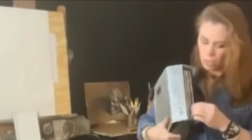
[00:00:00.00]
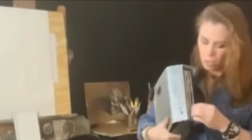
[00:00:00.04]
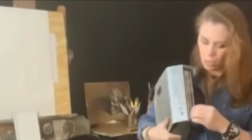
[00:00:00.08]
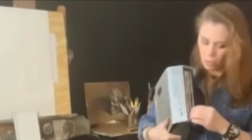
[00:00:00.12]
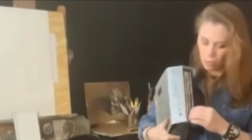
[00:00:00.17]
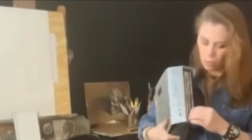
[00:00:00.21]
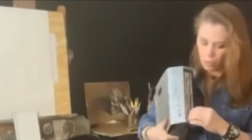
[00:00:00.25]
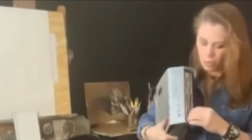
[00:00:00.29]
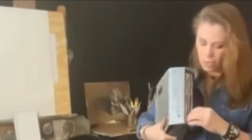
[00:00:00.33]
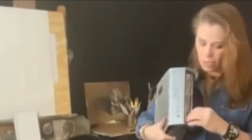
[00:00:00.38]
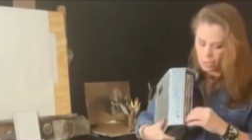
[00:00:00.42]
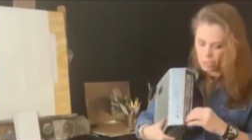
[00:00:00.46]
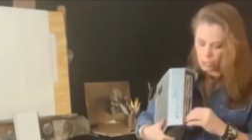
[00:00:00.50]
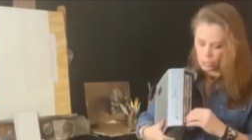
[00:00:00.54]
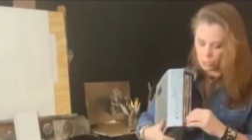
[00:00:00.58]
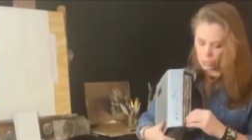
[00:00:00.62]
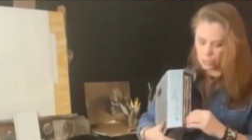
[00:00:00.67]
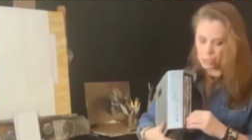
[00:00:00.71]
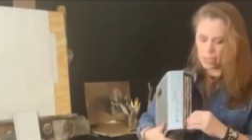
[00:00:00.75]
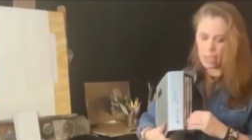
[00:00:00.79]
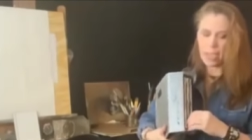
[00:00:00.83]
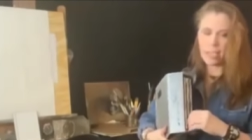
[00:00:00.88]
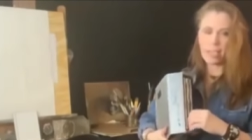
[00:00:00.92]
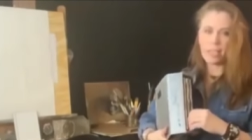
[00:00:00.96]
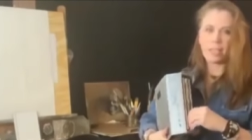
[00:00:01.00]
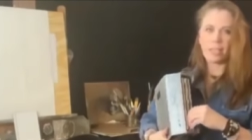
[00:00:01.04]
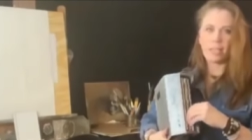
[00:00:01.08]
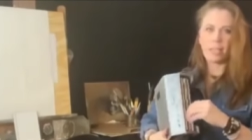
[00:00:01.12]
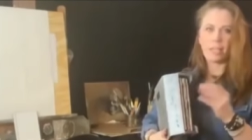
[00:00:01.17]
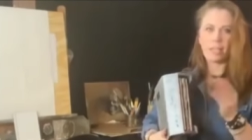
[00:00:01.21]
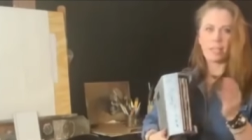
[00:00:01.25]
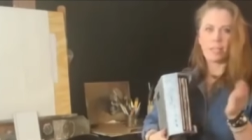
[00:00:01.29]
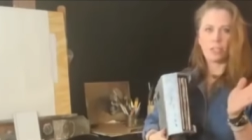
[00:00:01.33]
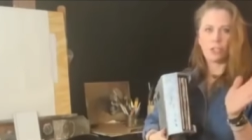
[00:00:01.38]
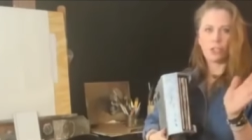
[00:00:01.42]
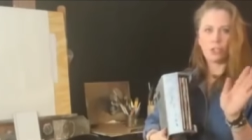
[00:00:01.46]
And what I do is I can
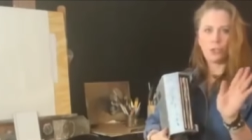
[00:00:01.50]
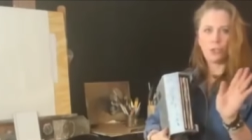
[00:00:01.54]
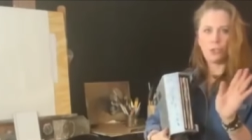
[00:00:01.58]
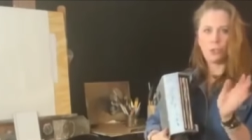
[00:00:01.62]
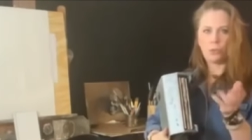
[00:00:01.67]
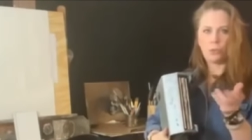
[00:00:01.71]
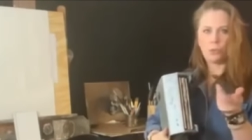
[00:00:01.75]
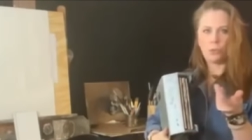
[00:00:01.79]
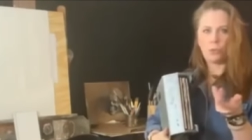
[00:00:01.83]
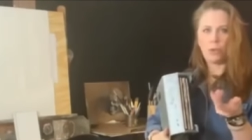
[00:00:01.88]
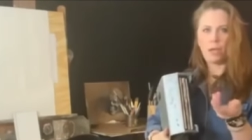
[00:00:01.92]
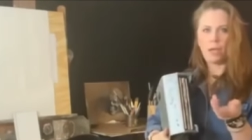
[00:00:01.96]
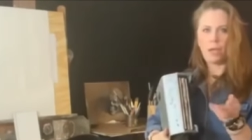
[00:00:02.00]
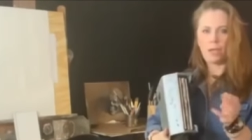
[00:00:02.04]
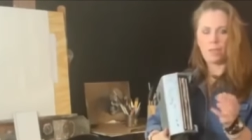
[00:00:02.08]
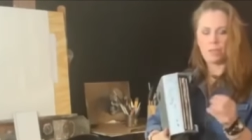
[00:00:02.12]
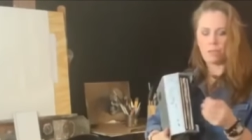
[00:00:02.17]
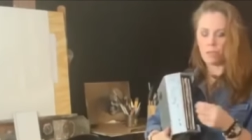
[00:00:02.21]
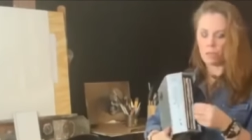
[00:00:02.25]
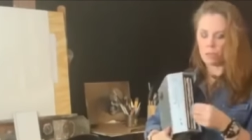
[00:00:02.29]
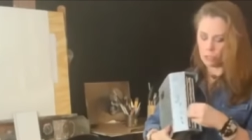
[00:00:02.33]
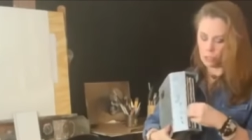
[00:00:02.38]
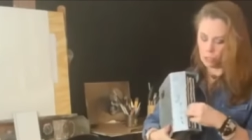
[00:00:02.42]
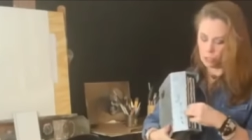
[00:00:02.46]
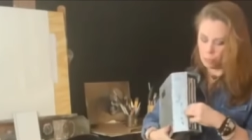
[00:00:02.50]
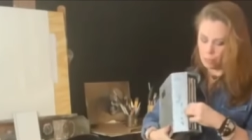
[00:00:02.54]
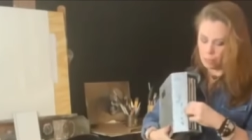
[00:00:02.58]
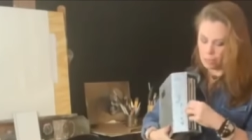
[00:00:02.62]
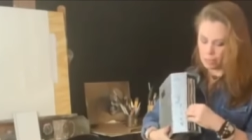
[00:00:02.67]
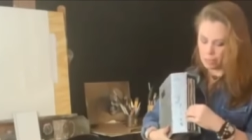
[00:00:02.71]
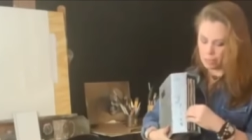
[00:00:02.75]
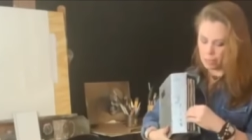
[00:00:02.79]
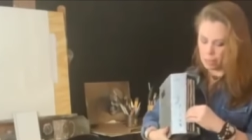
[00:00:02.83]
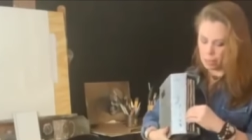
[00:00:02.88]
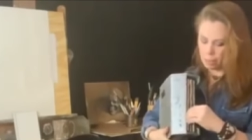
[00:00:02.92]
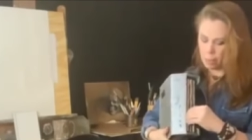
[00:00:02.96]
get two eighth inch
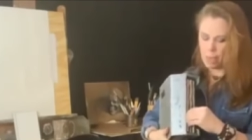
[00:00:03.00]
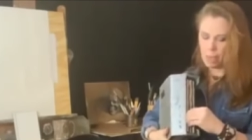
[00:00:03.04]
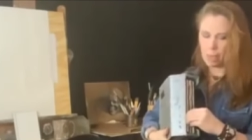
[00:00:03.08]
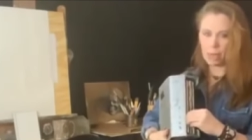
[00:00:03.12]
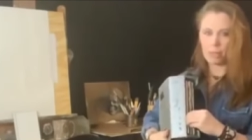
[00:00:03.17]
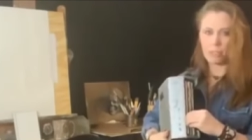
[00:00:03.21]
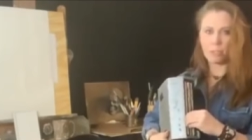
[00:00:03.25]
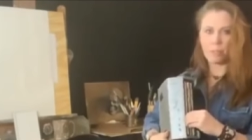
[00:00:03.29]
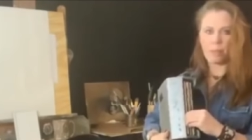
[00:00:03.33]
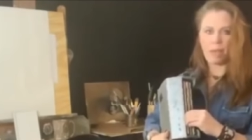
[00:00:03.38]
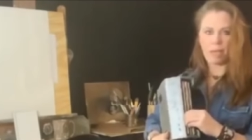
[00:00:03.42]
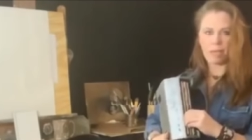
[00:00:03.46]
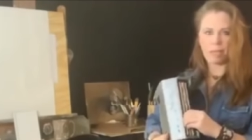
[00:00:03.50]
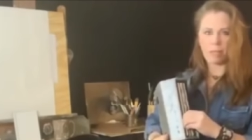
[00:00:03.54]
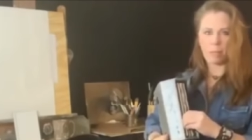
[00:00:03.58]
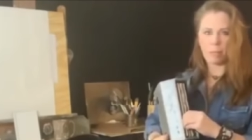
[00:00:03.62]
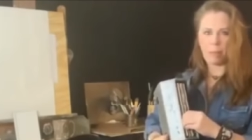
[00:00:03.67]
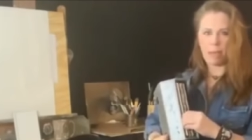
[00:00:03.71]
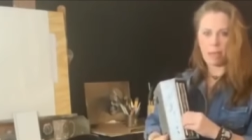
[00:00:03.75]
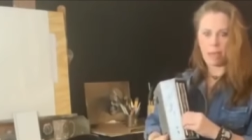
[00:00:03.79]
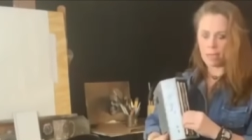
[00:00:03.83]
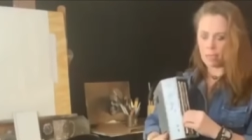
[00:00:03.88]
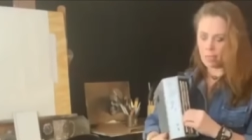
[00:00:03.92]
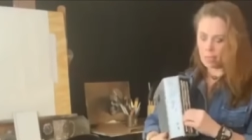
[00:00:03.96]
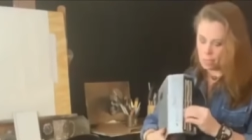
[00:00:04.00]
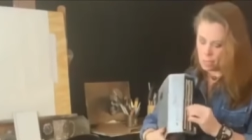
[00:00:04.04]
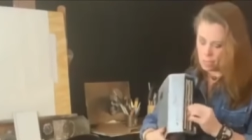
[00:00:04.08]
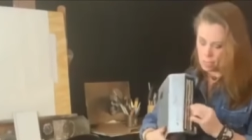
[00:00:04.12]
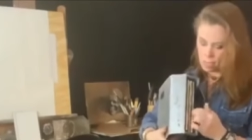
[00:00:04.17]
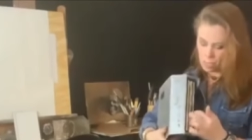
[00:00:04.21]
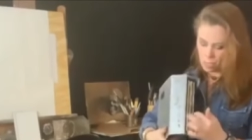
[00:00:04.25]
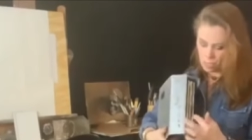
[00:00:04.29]
masonite panels back to back,